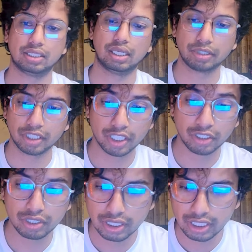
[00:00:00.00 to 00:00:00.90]
I mean,
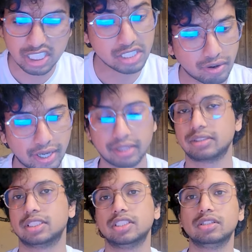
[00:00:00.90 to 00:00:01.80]
using this URL.
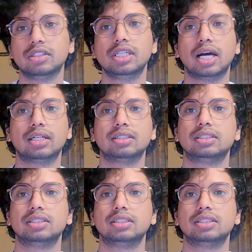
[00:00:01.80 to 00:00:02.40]
So yeah,